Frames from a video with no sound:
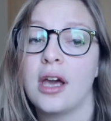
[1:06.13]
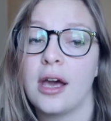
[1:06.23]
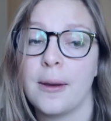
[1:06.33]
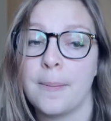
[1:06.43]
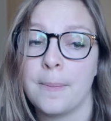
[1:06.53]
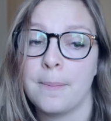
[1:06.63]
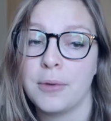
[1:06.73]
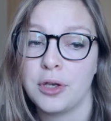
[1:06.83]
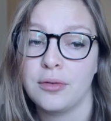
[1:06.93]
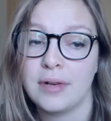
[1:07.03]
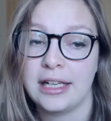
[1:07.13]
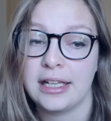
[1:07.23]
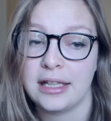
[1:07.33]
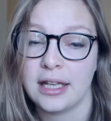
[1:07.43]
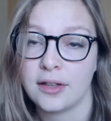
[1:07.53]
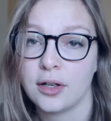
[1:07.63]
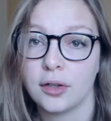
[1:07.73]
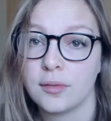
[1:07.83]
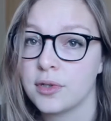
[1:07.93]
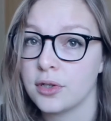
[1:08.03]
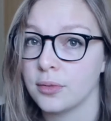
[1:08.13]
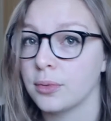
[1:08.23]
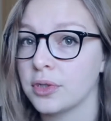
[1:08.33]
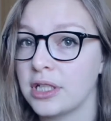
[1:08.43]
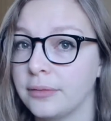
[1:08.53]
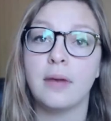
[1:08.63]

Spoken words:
but you really need the other columns to support it.